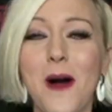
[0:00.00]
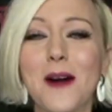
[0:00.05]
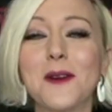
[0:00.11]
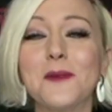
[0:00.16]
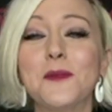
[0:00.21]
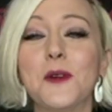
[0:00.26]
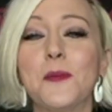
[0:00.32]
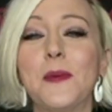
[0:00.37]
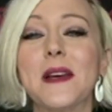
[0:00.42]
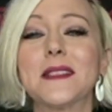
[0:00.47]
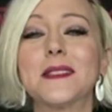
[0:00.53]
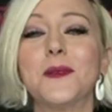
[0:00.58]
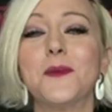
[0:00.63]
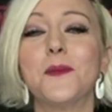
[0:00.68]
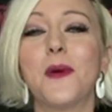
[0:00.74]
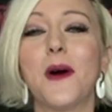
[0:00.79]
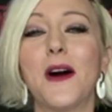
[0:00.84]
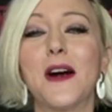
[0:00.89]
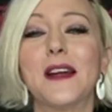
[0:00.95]
Welcome to Picks
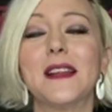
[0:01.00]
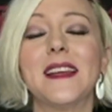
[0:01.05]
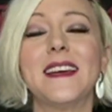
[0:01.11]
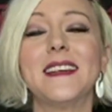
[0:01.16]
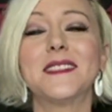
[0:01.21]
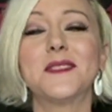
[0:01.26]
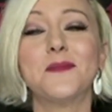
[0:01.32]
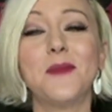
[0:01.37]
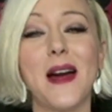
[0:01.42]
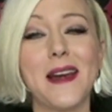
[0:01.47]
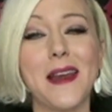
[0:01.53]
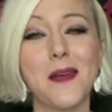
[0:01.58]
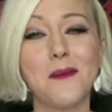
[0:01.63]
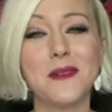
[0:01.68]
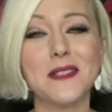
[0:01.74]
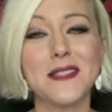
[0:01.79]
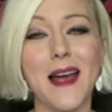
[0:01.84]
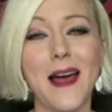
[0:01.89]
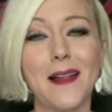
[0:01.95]
and Parlays. My
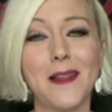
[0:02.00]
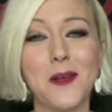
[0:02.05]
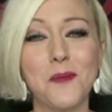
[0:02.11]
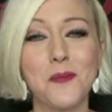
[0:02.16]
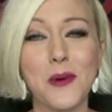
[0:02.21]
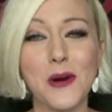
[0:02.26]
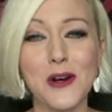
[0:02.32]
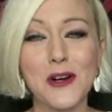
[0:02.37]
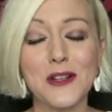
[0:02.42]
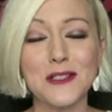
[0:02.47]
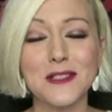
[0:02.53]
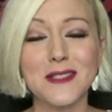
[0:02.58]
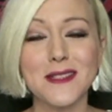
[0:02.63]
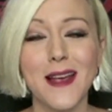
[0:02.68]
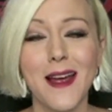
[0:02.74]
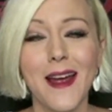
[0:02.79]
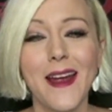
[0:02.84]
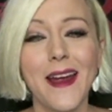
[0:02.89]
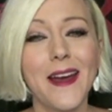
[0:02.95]
name is Allie
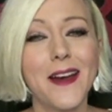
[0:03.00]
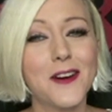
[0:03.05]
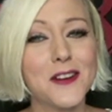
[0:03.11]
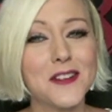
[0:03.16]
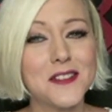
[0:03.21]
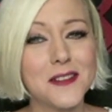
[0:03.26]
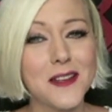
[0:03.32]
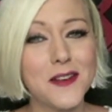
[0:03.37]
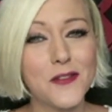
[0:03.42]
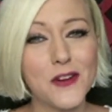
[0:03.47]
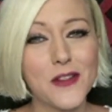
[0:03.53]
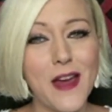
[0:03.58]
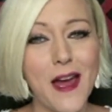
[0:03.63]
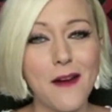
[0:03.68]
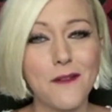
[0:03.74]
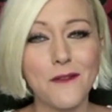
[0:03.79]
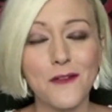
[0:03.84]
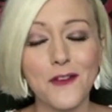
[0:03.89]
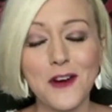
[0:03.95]
Burns. Here to deliver
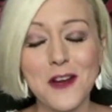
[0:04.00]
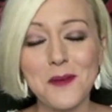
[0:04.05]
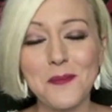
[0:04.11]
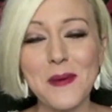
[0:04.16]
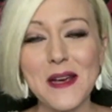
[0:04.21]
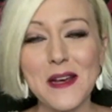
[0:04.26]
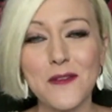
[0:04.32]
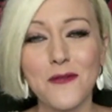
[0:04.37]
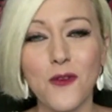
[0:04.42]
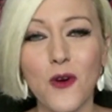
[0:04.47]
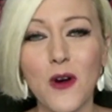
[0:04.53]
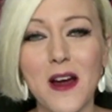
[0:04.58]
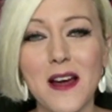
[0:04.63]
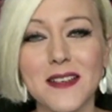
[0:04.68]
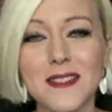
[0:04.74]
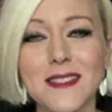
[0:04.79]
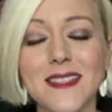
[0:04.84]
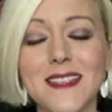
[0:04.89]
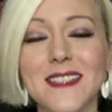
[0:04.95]
that free pick for
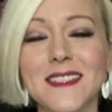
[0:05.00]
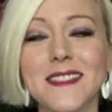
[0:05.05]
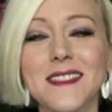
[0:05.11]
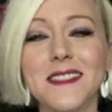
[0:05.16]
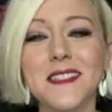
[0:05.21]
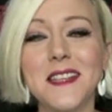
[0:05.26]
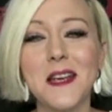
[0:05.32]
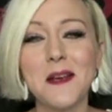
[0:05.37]
us is